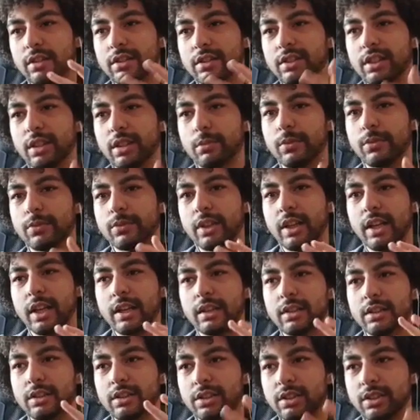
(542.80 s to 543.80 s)
some of their
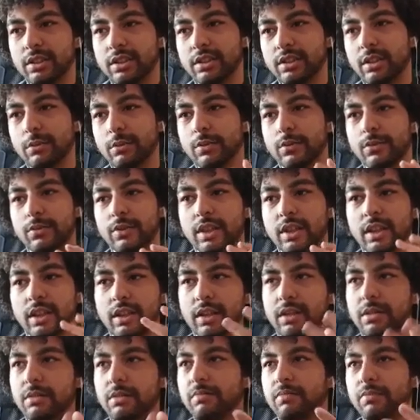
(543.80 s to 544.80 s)
energy, some of
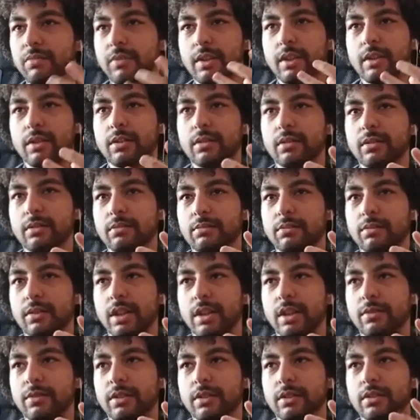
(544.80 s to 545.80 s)
their
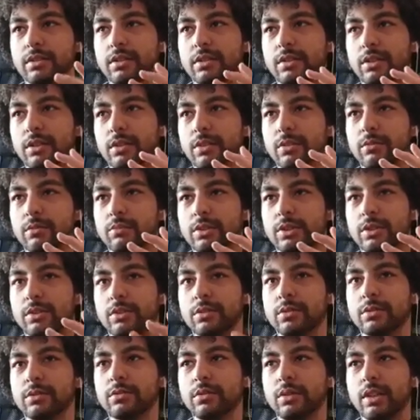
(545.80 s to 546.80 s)
whatever, with
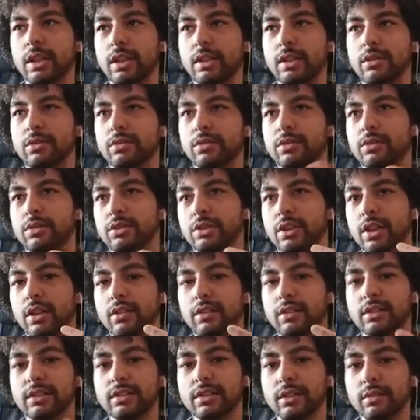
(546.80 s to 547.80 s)
you, and you're
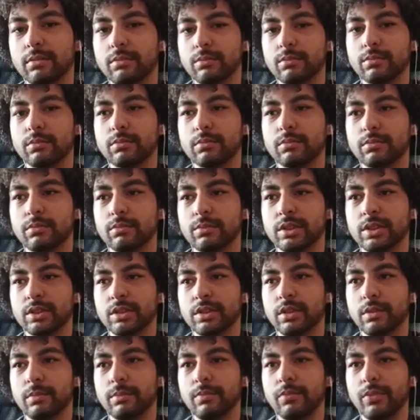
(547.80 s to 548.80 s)
sharing some
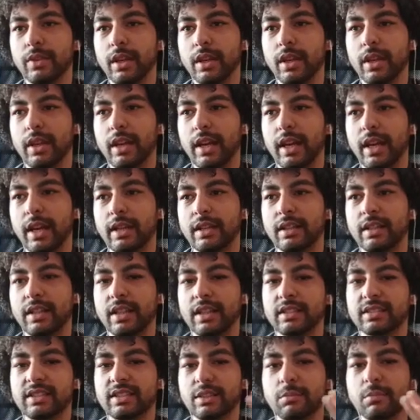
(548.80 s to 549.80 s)
wisdom, and
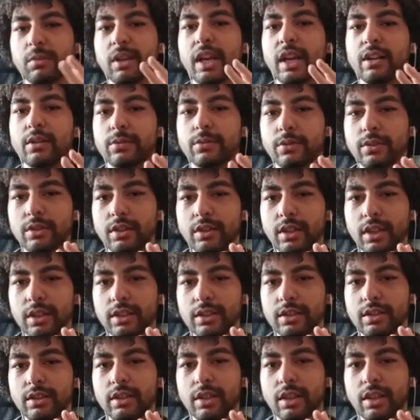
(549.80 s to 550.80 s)
there's some kind of
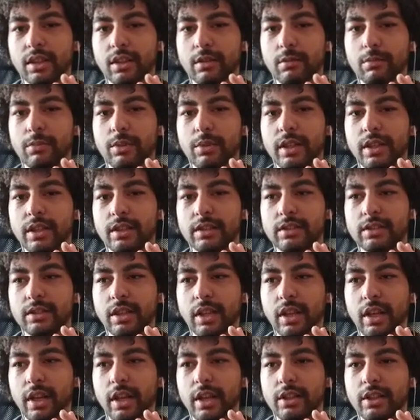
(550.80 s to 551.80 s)
connection taking place.
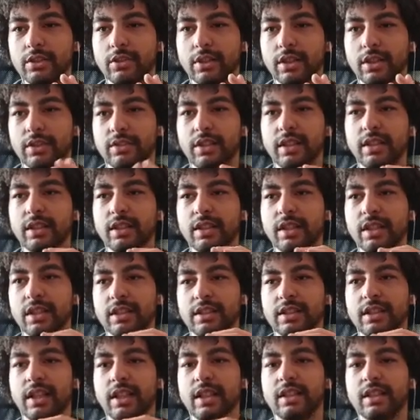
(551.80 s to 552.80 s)
So I think
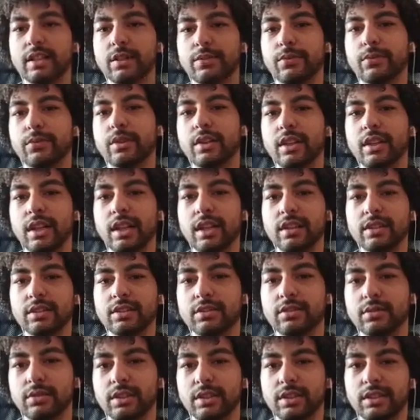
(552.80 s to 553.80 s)
there's like different layers
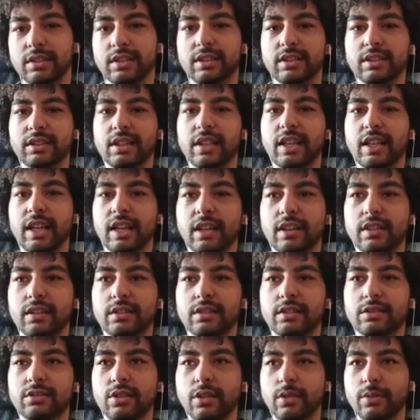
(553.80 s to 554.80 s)
to this. This is like a
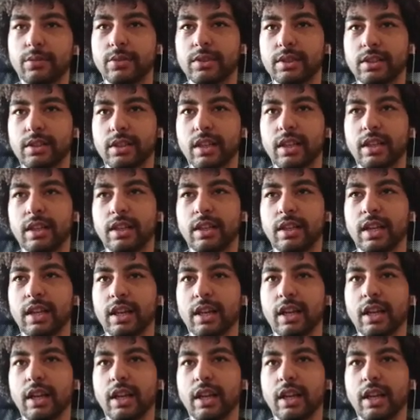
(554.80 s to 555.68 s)
surface layer, like